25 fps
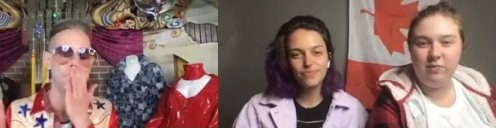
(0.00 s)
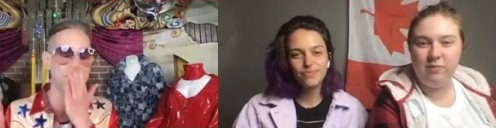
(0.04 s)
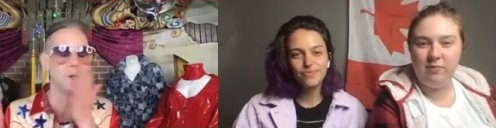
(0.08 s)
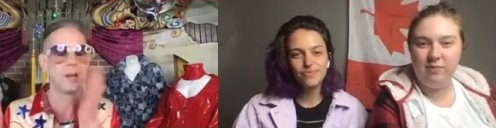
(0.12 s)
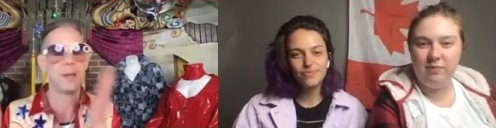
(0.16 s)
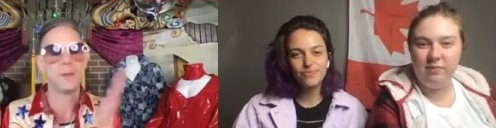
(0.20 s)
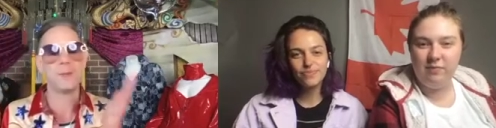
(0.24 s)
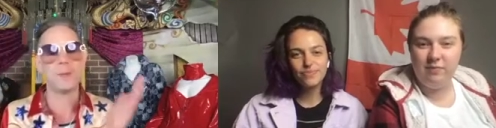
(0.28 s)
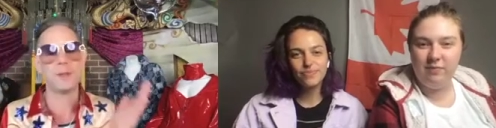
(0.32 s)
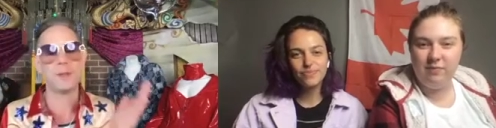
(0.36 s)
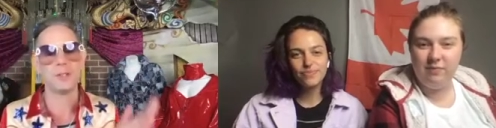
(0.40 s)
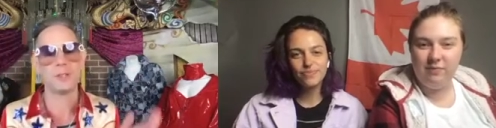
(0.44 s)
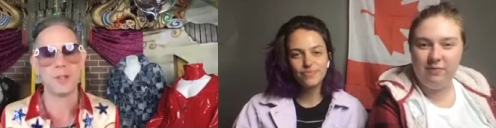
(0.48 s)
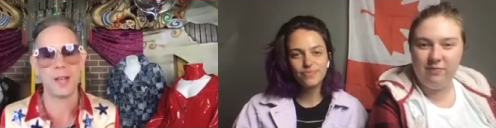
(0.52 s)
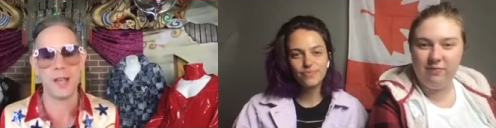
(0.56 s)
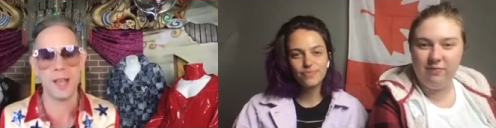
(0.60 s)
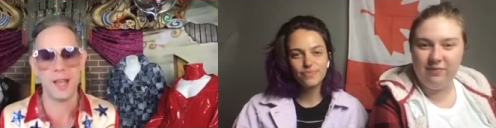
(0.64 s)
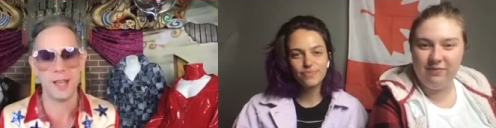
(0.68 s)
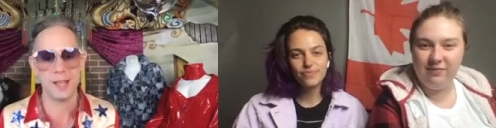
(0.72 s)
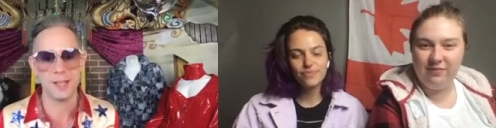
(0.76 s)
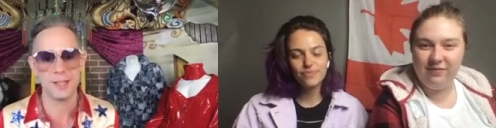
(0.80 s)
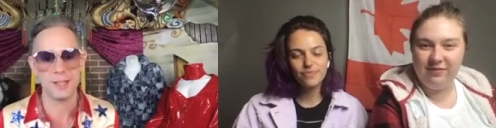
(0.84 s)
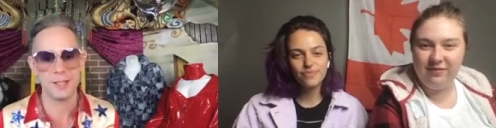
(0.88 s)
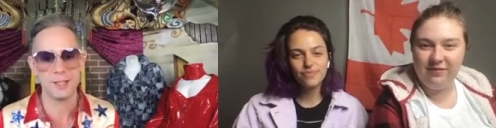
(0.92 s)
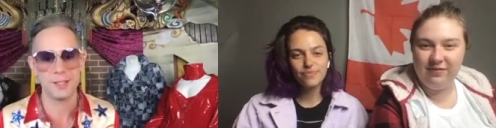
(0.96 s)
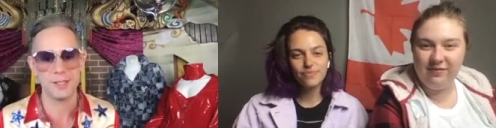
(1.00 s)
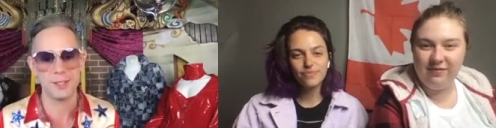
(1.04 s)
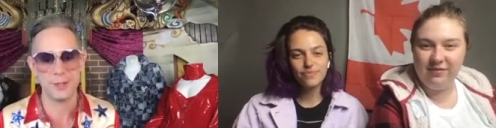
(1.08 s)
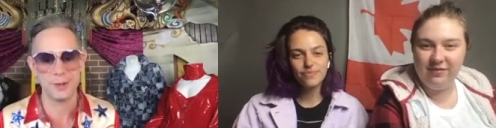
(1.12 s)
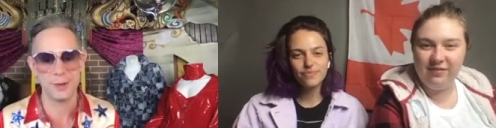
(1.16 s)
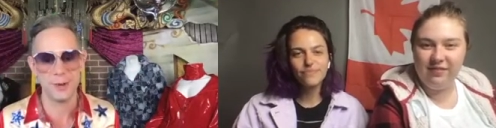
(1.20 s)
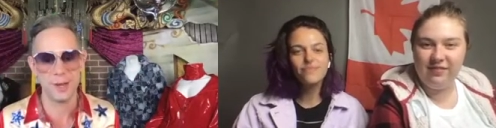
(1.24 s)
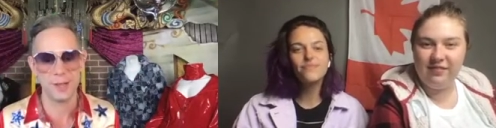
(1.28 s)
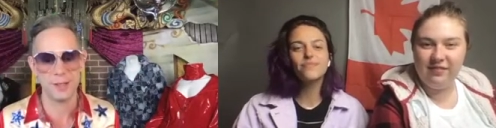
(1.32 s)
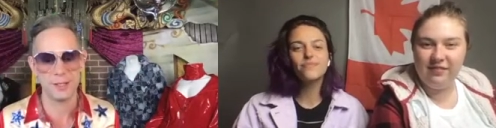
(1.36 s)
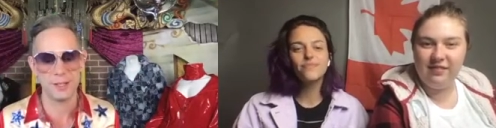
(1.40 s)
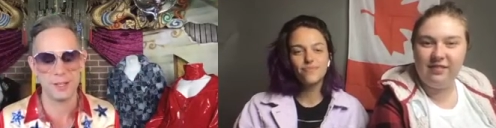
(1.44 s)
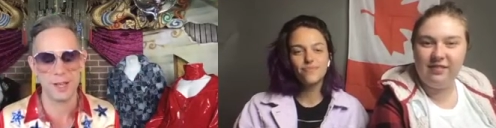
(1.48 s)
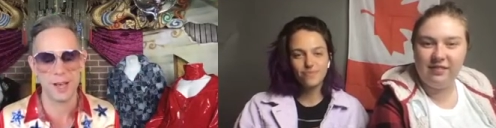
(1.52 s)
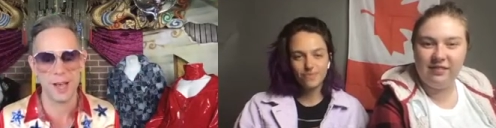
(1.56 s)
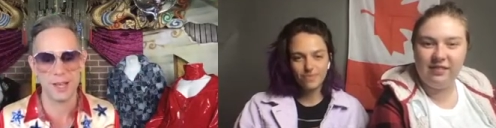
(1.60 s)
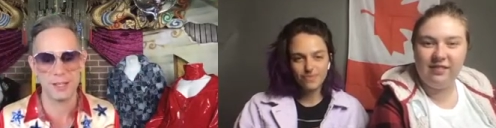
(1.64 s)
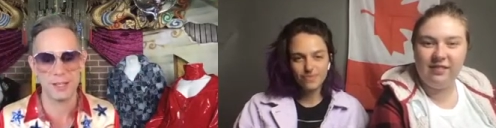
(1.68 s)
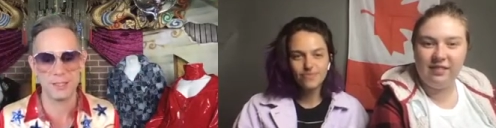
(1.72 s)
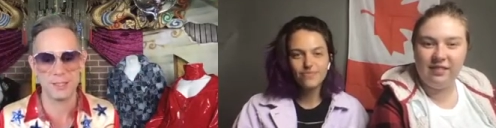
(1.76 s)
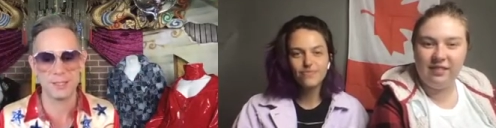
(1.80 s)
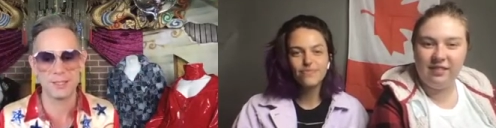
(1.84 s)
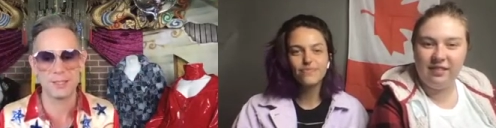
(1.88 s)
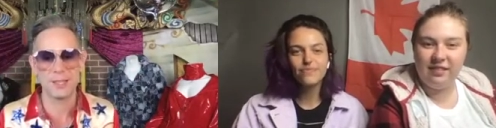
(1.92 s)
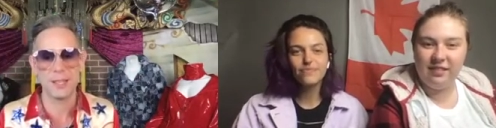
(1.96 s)
Speaker 1: when I'm in drag, and then, you know, I, I
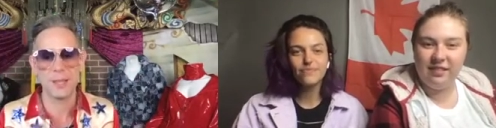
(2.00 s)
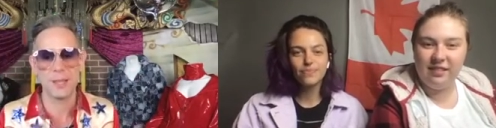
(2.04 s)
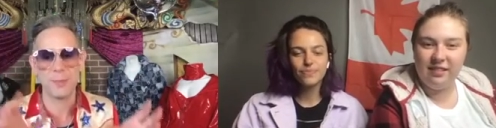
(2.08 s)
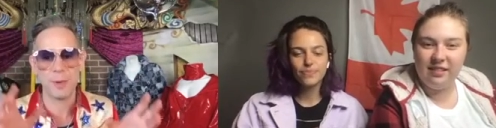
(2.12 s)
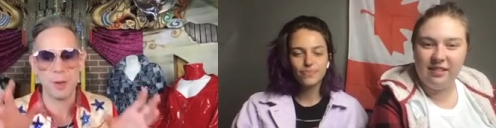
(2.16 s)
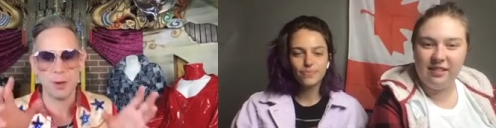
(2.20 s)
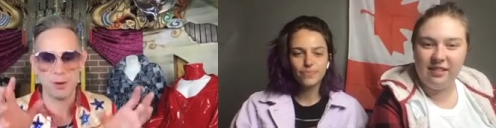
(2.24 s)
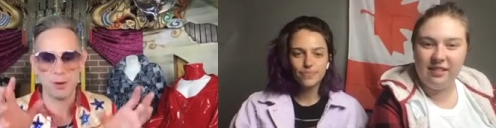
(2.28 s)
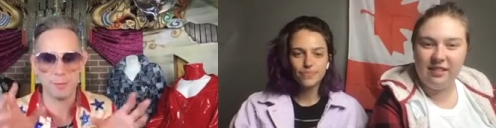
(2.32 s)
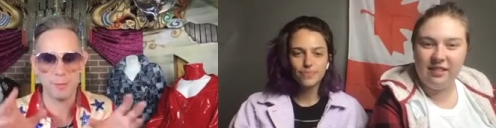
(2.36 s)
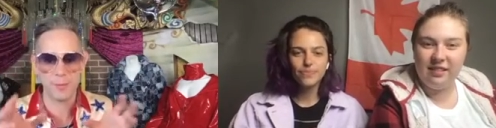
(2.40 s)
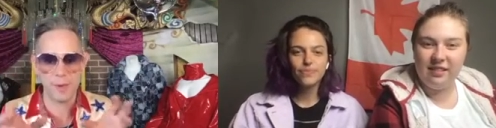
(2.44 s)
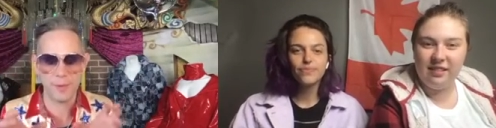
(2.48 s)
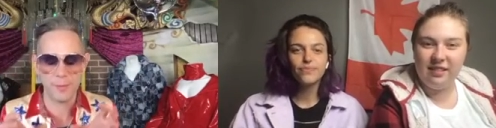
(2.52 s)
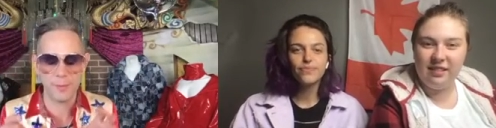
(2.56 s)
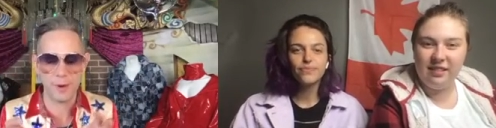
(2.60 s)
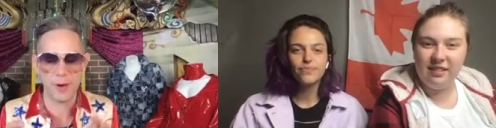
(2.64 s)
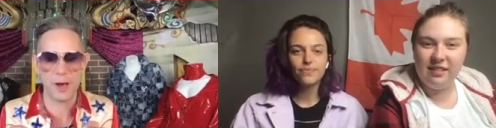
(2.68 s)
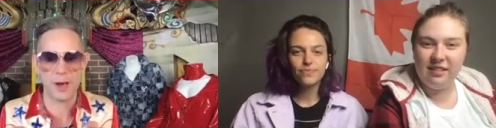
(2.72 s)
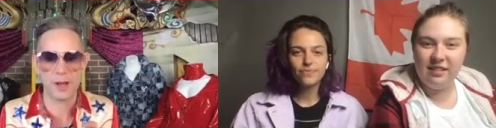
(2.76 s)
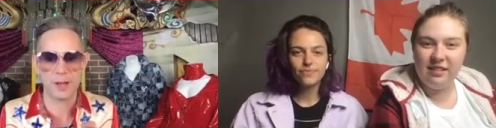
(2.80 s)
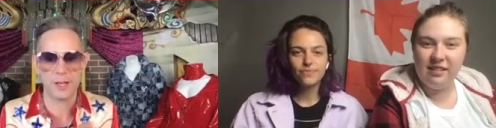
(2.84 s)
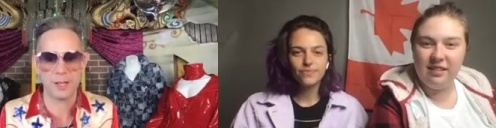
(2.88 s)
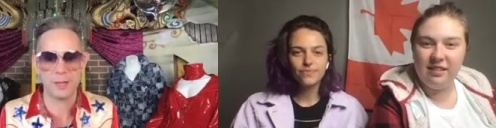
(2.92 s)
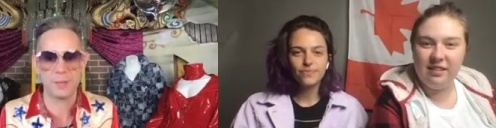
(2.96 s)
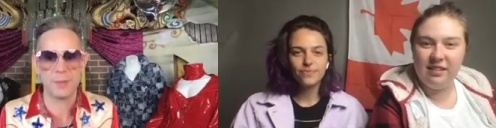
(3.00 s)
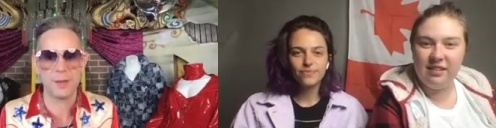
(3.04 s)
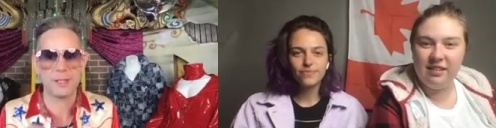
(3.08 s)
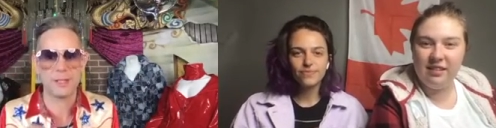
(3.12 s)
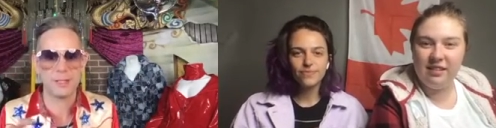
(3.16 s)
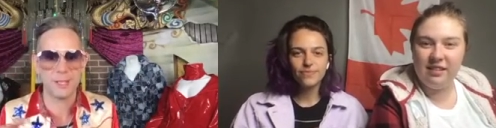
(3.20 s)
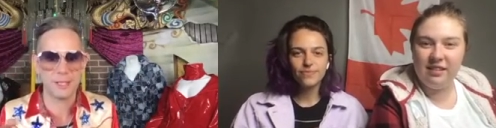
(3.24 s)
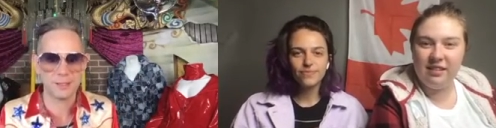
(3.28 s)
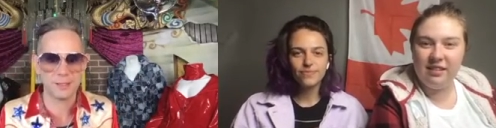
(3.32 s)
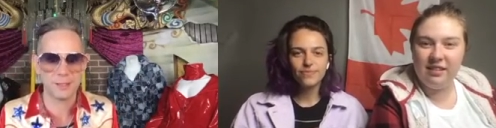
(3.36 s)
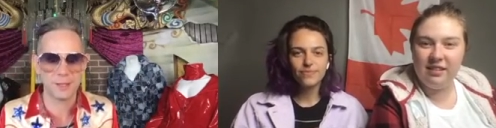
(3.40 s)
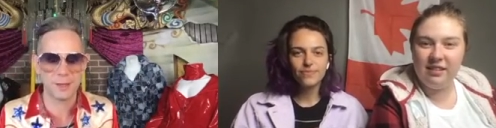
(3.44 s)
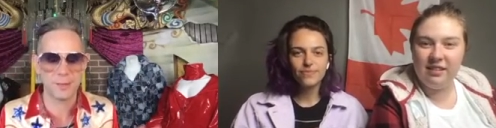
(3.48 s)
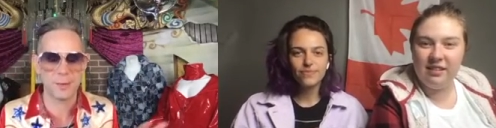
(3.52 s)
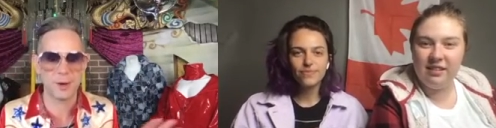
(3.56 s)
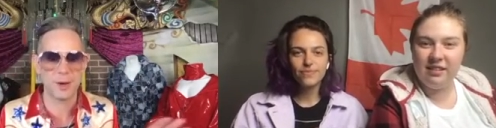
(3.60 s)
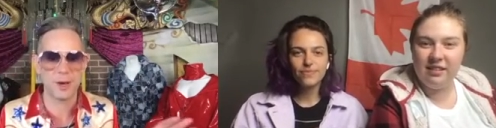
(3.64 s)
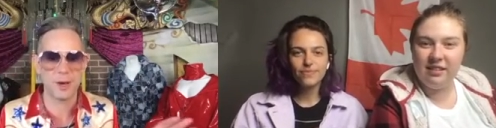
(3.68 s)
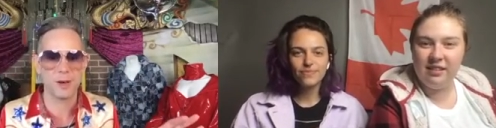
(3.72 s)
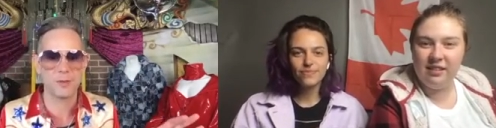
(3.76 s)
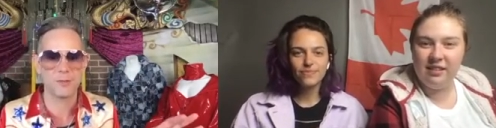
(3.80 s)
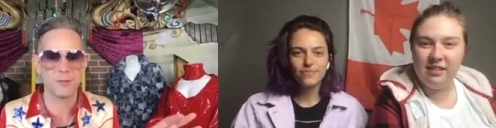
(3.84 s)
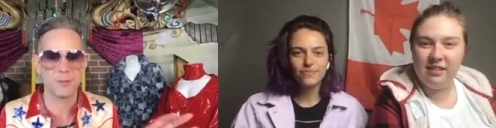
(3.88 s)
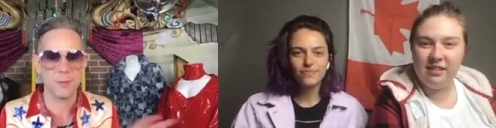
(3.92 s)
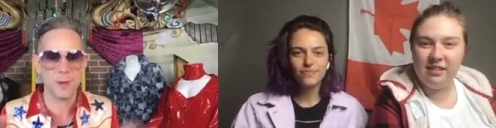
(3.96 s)
slip out of my body and my tits come
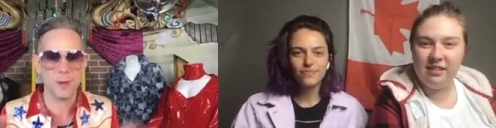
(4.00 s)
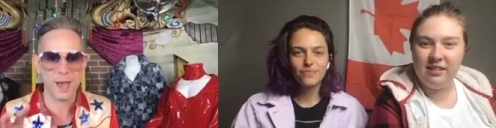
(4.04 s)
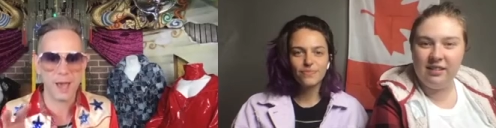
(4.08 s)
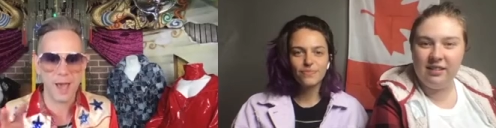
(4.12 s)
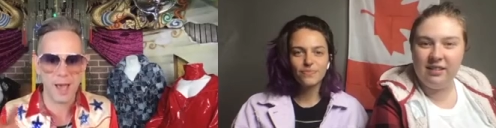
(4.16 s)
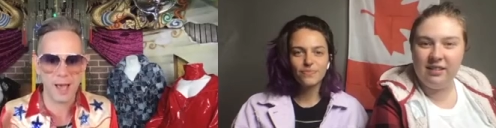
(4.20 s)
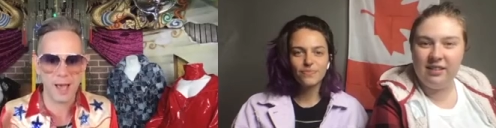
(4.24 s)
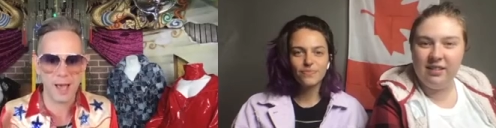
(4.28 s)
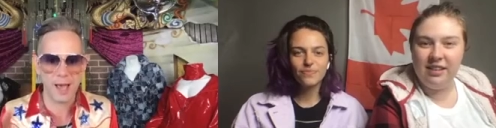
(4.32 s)
off and my ass